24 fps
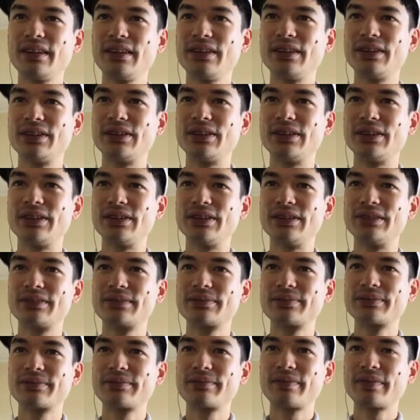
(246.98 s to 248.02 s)
Alright.
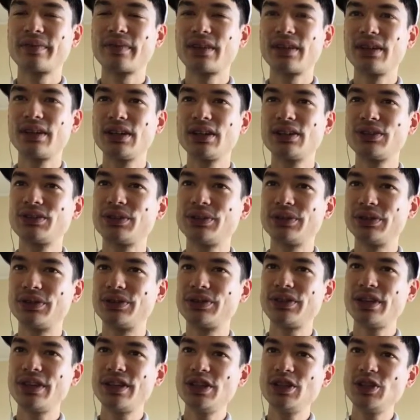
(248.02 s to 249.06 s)
So on the
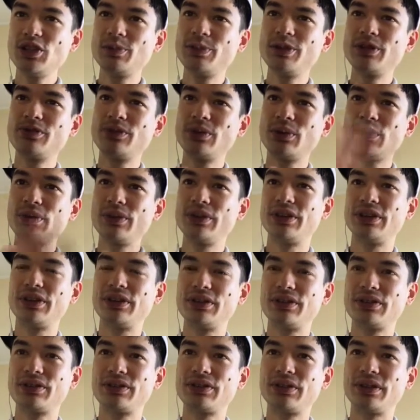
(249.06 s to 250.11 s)
stage before
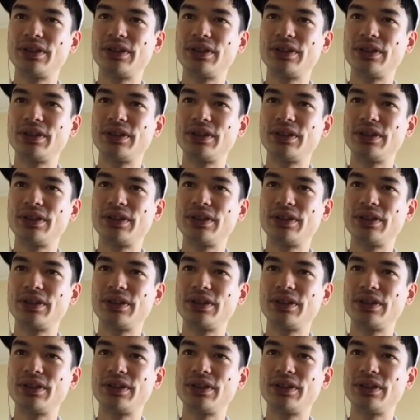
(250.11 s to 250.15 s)
this,